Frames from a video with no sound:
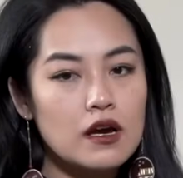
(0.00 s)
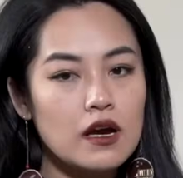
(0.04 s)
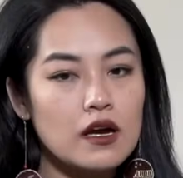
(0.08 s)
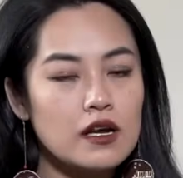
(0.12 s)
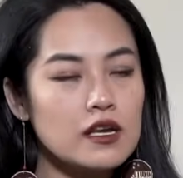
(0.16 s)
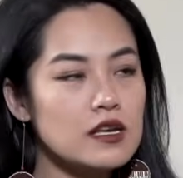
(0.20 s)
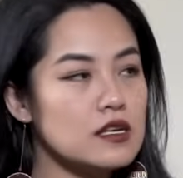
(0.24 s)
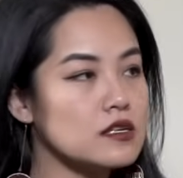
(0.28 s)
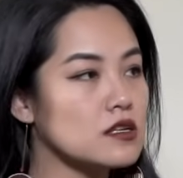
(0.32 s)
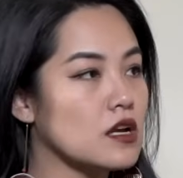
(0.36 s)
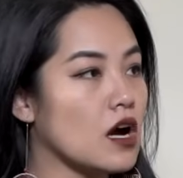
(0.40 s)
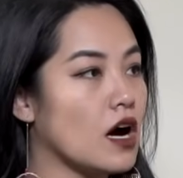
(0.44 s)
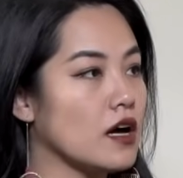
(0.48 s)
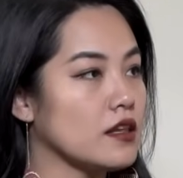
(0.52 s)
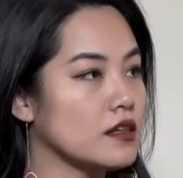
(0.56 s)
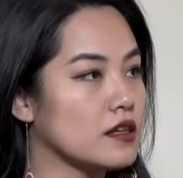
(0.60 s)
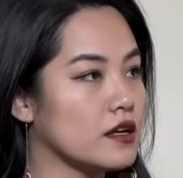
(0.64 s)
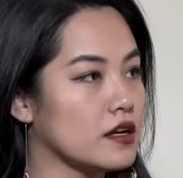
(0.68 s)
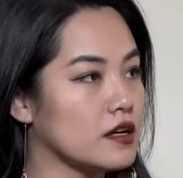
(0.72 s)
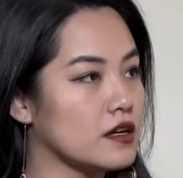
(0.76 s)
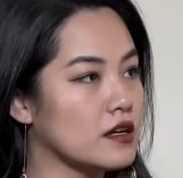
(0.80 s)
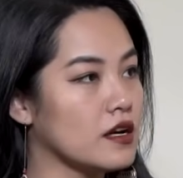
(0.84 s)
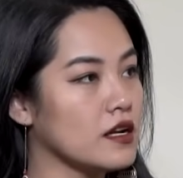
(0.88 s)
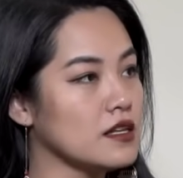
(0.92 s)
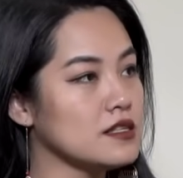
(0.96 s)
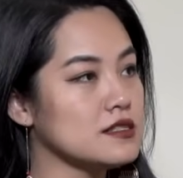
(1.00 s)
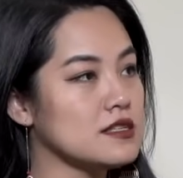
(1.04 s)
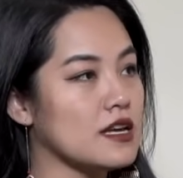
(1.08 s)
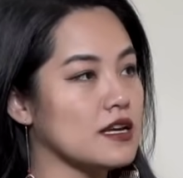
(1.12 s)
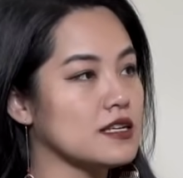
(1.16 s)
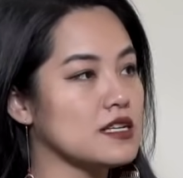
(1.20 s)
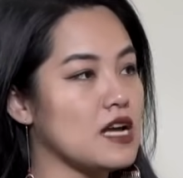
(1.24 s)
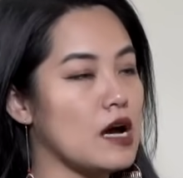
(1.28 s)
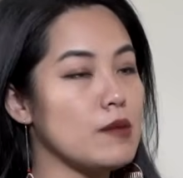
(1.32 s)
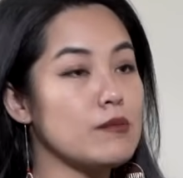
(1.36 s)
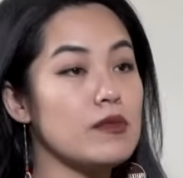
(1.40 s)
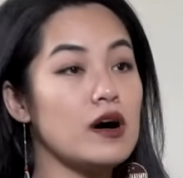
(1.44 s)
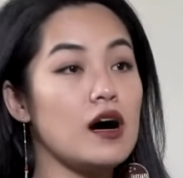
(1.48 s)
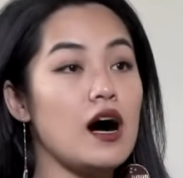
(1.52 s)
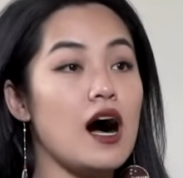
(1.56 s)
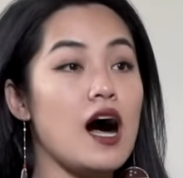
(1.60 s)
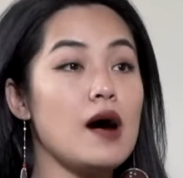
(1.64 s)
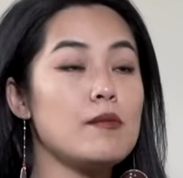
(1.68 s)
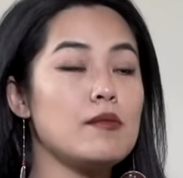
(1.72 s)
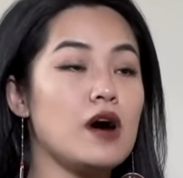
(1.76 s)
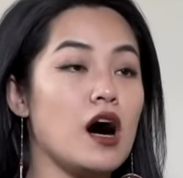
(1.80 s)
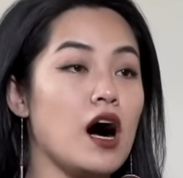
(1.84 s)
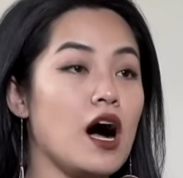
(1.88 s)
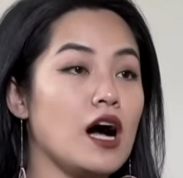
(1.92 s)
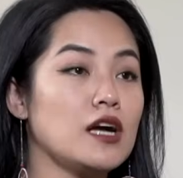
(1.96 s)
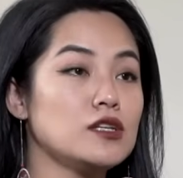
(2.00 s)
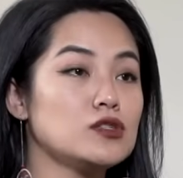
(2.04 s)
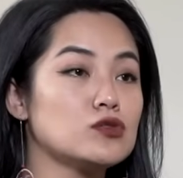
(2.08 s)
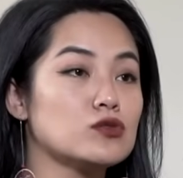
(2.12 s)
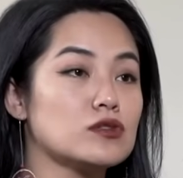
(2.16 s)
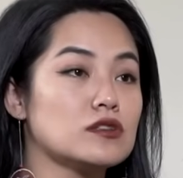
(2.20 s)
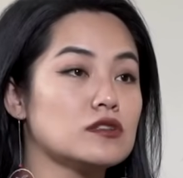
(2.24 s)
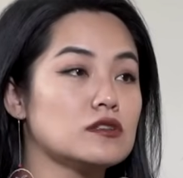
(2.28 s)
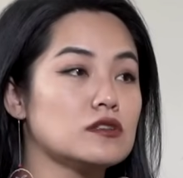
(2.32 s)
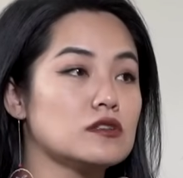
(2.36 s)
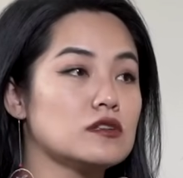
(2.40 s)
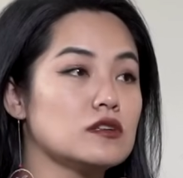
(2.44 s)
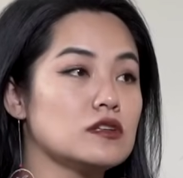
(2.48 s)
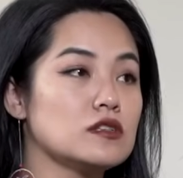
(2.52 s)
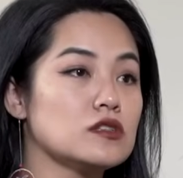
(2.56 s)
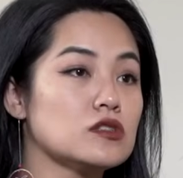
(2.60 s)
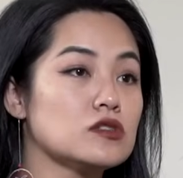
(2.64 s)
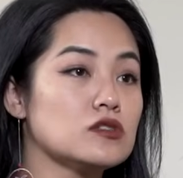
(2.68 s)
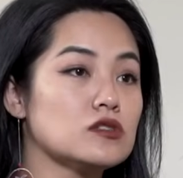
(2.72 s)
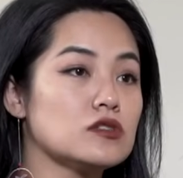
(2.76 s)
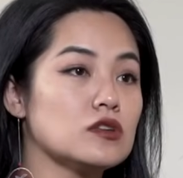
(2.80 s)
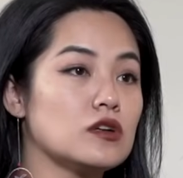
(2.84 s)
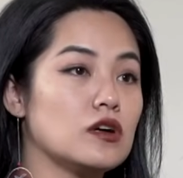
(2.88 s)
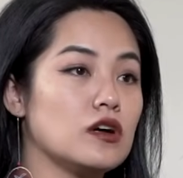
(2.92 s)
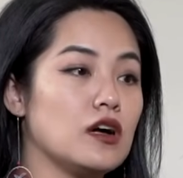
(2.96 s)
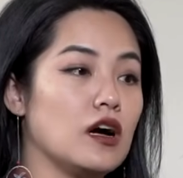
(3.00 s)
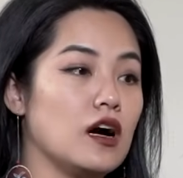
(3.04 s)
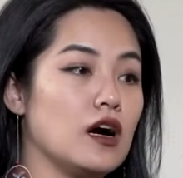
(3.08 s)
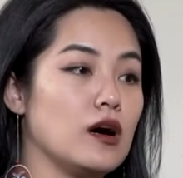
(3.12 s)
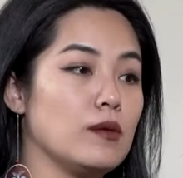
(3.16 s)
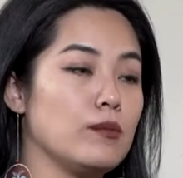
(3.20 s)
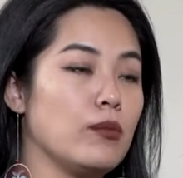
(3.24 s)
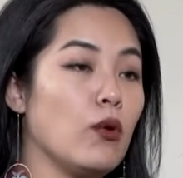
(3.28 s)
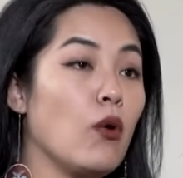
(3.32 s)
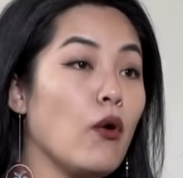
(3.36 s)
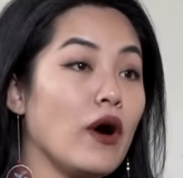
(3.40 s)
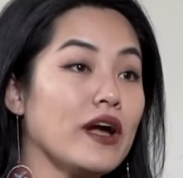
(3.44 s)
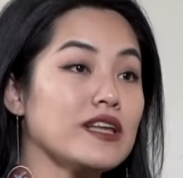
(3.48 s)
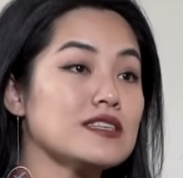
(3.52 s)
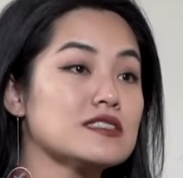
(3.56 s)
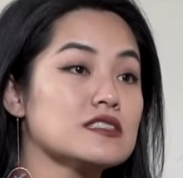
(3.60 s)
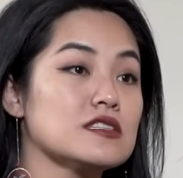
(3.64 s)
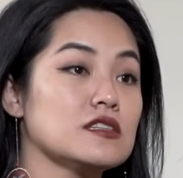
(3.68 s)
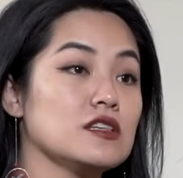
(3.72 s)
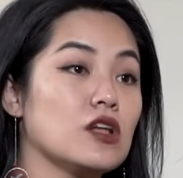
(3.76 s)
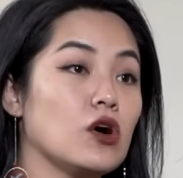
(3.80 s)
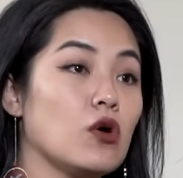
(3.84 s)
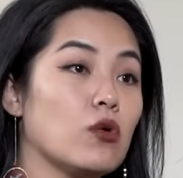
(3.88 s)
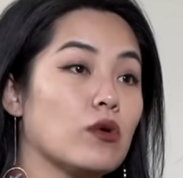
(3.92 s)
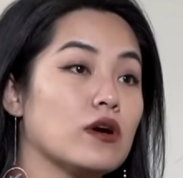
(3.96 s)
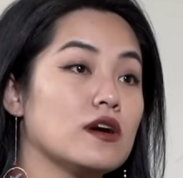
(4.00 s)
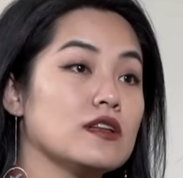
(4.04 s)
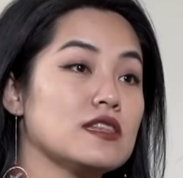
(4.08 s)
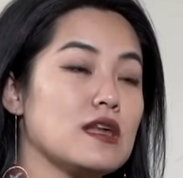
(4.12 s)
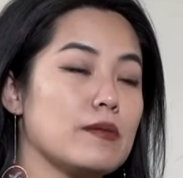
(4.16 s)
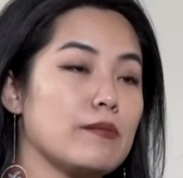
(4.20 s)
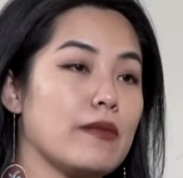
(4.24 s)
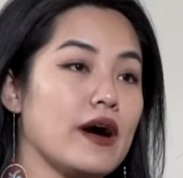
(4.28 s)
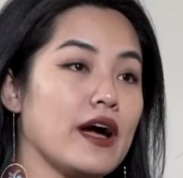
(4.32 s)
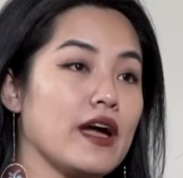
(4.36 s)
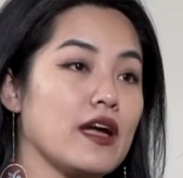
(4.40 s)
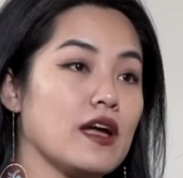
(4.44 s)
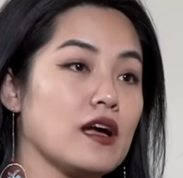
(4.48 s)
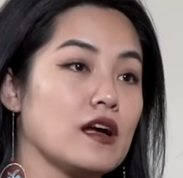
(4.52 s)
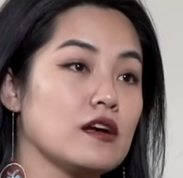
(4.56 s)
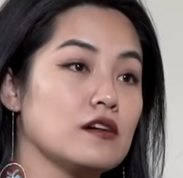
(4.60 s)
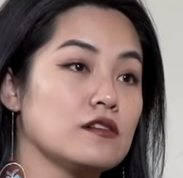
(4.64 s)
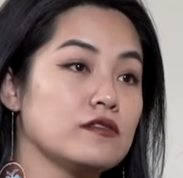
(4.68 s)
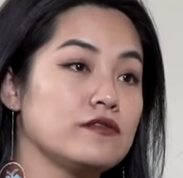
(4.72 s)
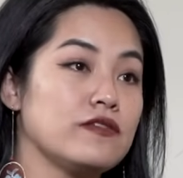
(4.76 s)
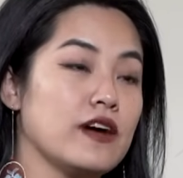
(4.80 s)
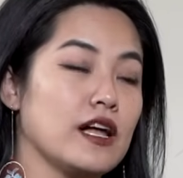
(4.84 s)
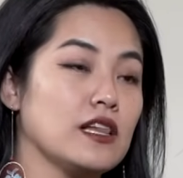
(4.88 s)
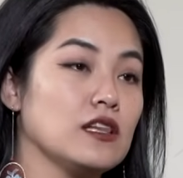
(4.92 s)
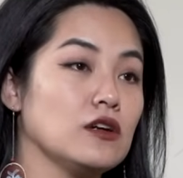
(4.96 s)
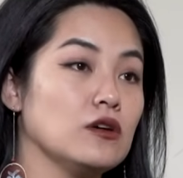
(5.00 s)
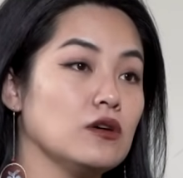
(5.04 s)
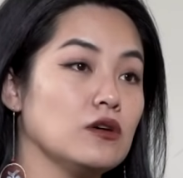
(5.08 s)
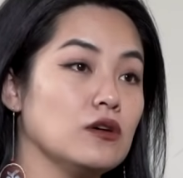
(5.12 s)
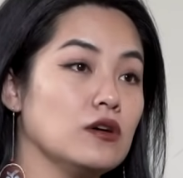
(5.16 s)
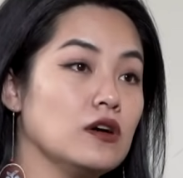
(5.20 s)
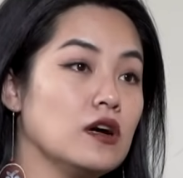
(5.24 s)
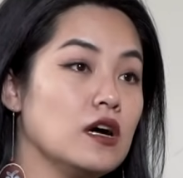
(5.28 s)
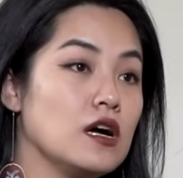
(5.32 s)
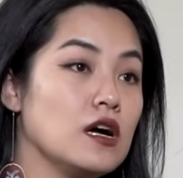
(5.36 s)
He got there and he said, I'm 100 points lower than my fellow